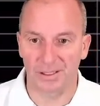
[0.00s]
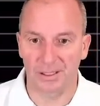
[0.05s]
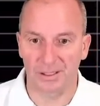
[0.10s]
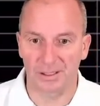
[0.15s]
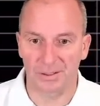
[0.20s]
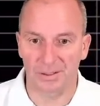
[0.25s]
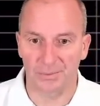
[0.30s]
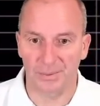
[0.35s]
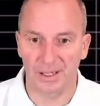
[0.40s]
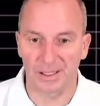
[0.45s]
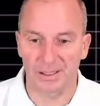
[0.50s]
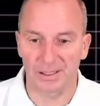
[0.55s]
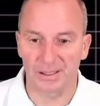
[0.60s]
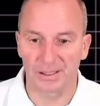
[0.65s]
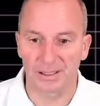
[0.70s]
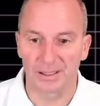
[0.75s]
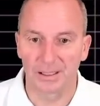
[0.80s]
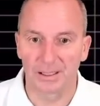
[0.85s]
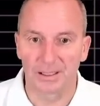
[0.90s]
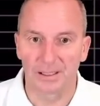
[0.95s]
space.
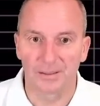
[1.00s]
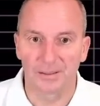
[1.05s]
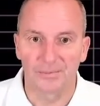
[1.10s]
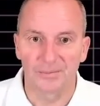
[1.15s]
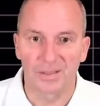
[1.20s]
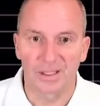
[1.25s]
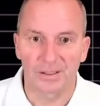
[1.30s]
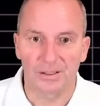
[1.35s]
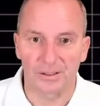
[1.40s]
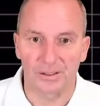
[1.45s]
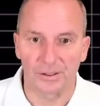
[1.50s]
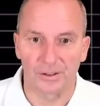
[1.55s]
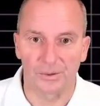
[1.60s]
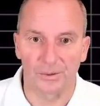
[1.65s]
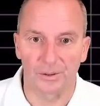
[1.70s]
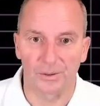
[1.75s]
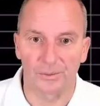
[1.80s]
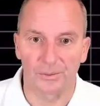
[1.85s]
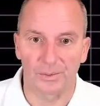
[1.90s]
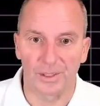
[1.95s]

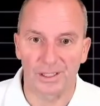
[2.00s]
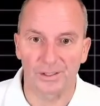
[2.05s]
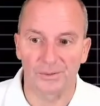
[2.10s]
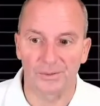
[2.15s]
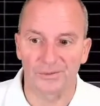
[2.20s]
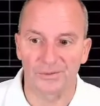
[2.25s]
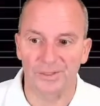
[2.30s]
So once we've